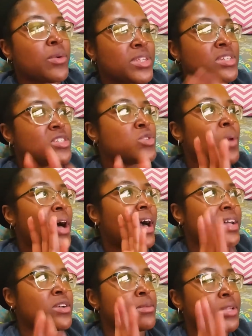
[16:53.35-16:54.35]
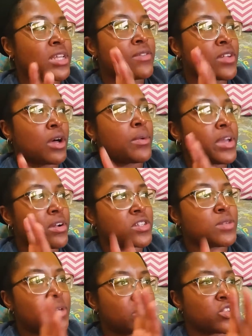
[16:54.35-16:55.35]
This is why I don't believe Chloe in her
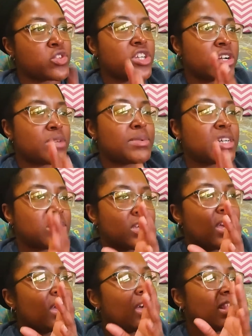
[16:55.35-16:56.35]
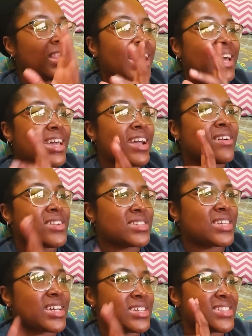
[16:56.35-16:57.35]
spiritual journey, because like Kara
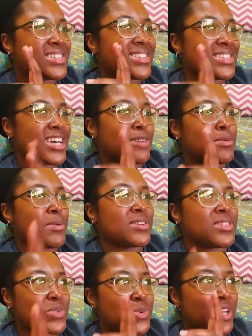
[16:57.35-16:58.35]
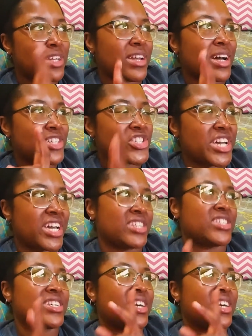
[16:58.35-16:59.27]
said, she's the type of person who cannot change.